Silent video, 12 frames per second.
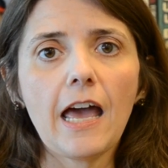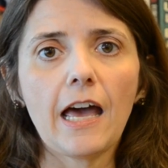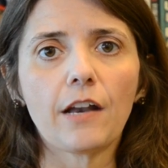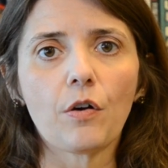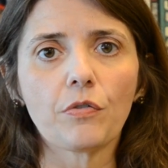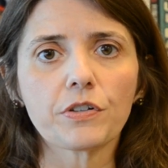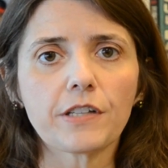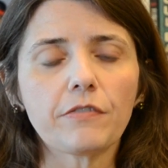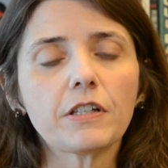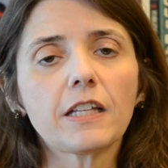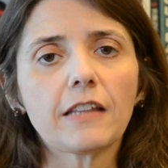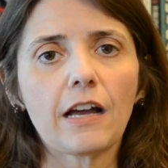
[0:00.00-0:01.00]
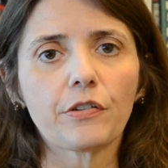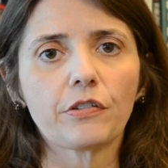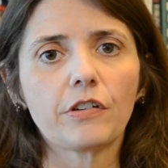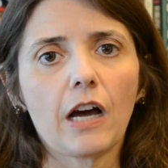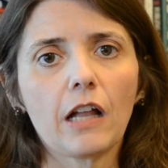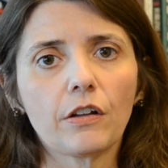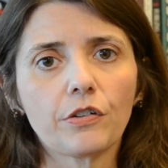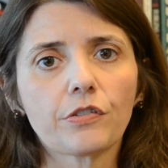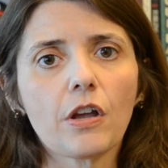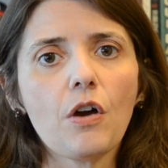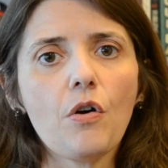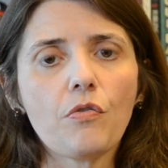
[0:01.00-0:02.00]
and over $70,000
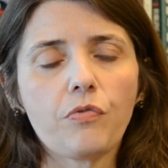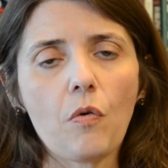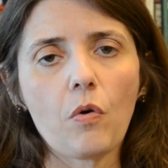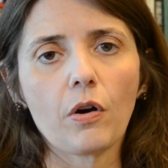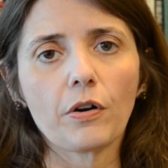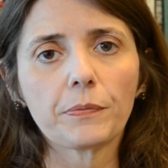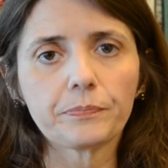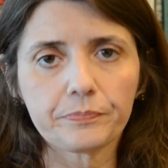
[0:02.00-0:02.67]
for